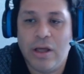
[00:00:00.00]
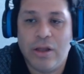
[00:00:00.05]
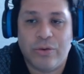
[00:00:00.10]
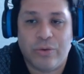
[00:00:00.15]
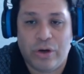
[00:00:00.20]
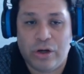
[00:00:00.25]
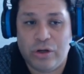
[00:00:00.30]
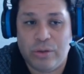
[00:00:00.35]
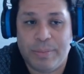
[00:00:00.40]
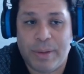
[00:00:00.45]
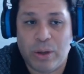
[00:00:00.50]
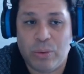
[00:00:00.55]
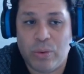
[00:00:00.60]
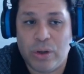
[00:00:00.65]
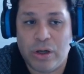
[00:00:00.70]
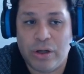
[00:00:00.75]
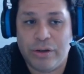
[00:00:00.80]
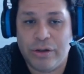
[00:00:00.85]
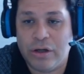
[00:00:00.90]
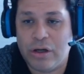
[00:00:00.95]
300 by
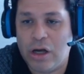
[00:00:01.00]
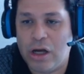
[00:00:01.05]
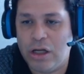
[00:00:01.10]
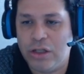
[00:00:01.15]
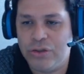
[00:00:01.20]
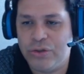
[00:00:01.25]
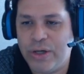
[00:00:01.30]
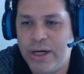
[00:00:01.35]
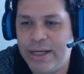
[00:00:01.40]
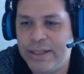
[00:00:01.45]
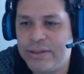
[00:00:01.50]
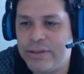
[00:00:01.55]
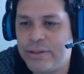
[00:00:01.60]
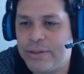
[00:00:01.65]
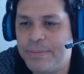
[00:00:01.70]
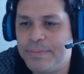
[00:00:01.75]
1 on the contrast.